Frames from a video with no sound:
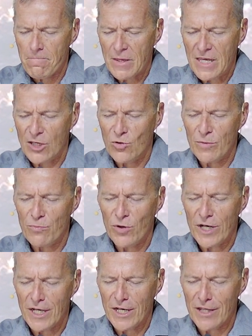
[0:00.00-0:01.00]
equip
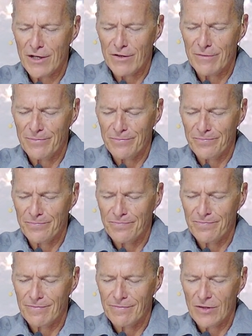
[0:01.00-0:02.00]
one another,
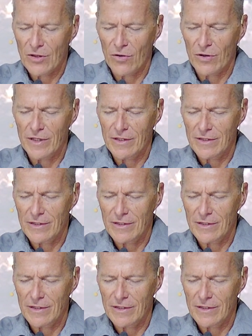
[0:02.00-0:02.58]
Lord,